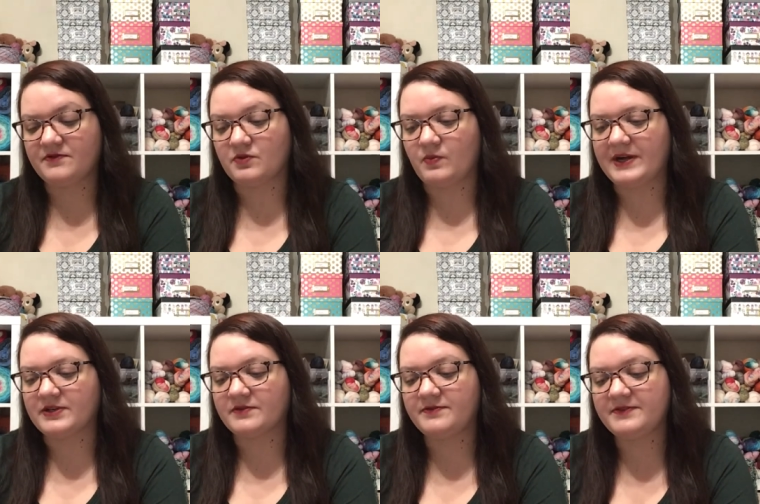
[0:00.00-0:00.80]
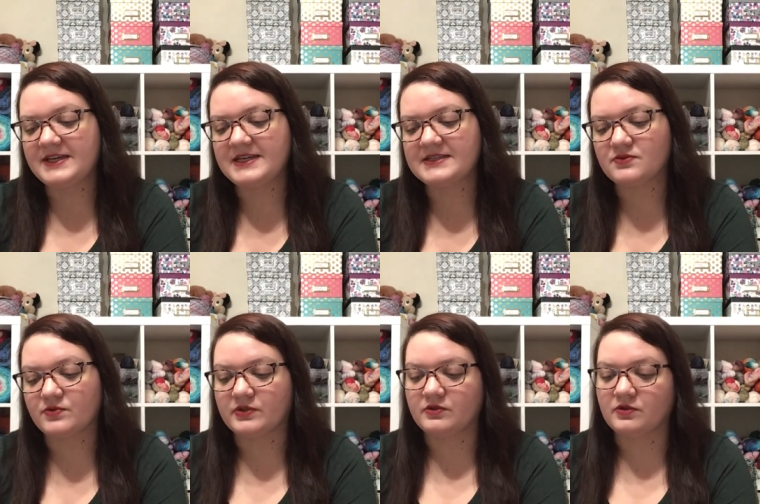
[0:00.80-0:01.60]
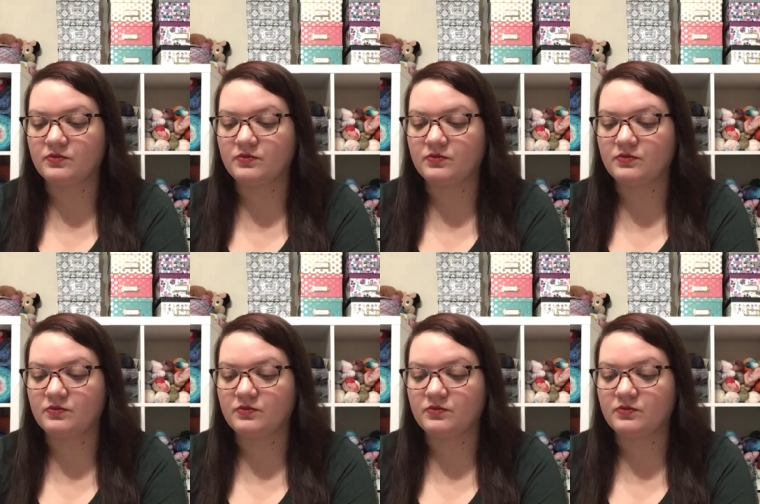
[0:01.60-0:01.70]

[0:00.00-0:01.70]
for wider feet or